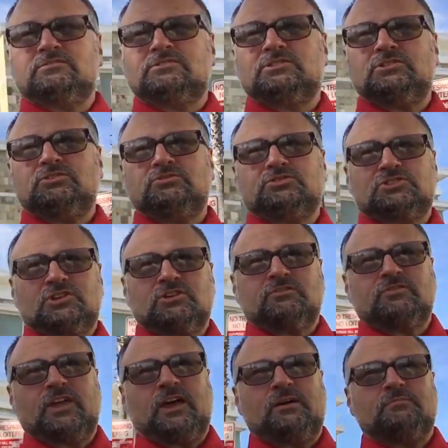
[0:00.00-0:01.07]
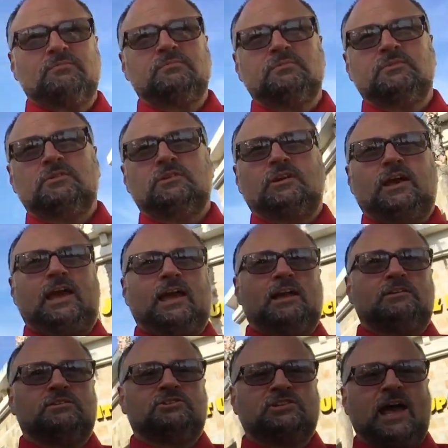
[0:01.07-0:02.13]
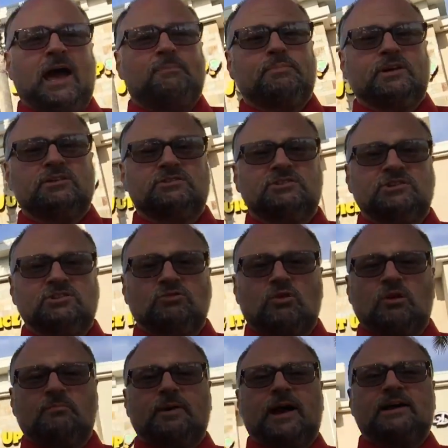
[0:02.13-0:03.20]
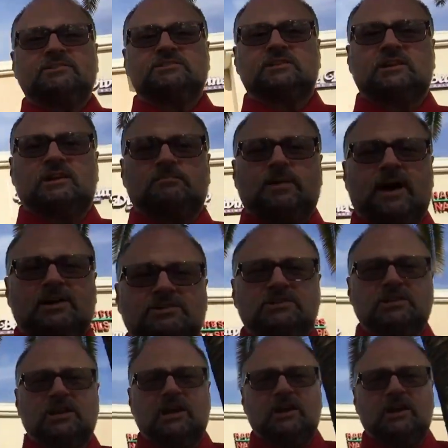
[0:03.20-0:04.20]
to serve them, and tap into your passionate, passionate